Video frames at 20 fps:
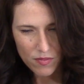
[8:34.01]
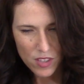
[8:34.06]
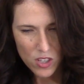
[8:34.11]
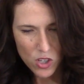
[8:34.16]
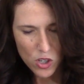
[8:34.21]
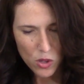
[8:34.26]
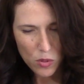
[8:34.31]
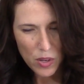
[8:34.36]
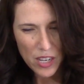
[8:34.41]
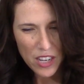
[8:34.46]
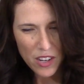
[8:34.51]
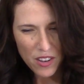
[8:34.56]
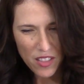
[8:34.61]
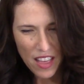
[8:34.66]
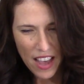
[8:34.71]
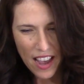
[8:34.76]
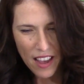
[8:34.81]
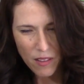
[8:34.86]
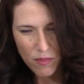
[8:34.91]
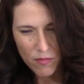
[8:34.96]
Do you hear
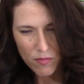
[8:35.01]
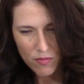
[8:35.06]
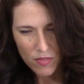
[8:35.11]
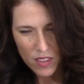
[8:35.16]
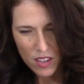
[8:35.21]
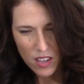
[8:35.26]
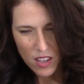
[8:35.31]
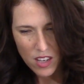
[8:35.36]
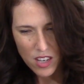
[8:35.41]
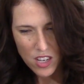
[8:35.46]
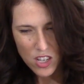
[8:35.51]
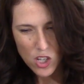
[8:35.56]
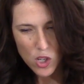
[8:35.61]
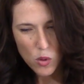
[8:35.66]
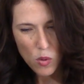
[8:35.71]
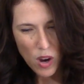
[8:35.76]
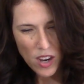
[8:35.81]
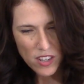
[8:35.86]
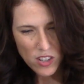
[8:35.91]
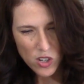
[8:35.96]
that? Do
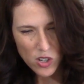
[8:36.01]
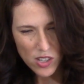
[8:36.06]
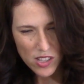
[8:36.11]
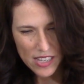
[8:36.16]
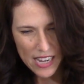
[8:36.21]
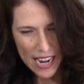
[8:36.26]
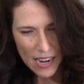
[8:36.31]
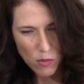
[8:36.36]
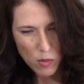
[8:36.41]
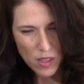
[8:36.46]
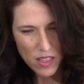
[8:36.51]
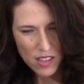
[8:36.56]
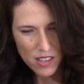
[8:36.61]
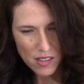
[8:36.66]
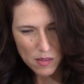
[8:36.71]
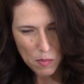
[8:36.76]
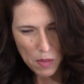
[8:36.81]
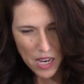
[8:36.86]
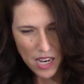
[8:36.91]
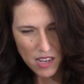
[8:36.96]
you understand what
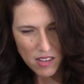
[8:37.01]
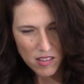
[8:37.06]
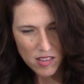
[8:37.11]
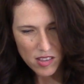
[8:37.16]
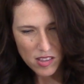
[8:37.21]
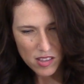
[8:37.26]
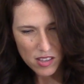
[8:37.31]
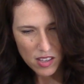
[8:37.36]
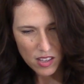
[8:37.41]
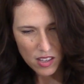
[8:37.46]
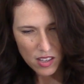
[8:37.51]
this means?